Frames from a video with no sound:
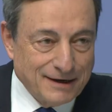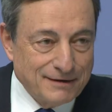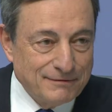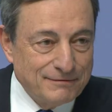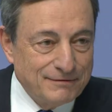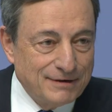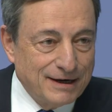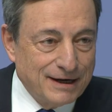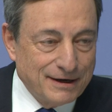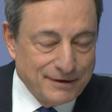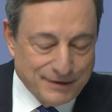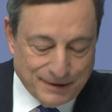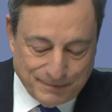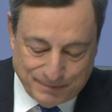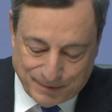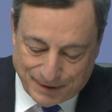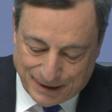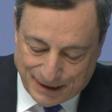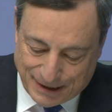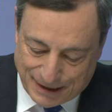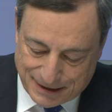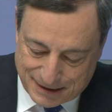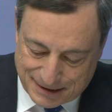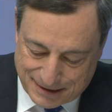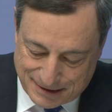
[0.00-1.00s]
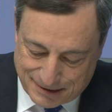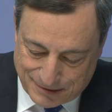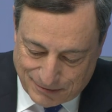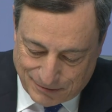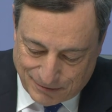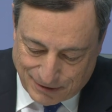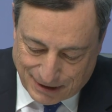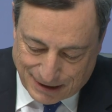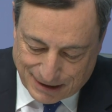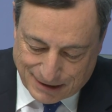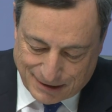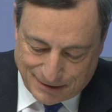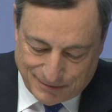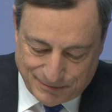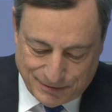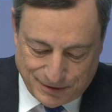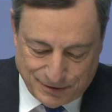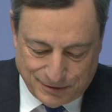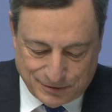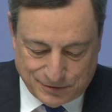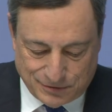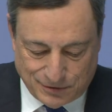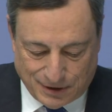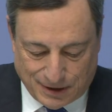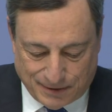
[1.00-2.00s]
are very pleased to welcome
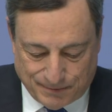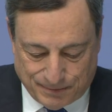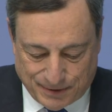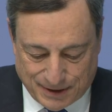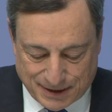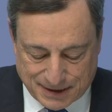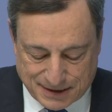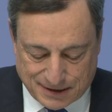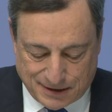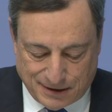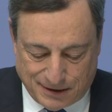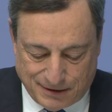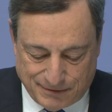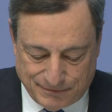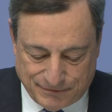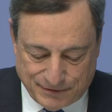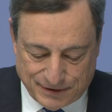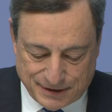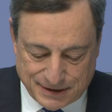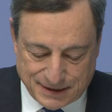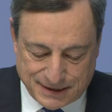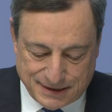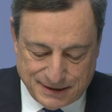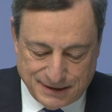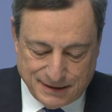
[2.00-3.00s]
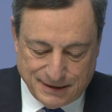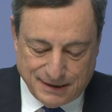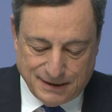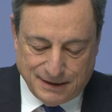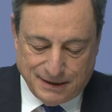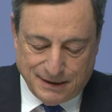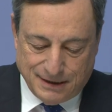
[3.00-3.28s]
you to our press conference.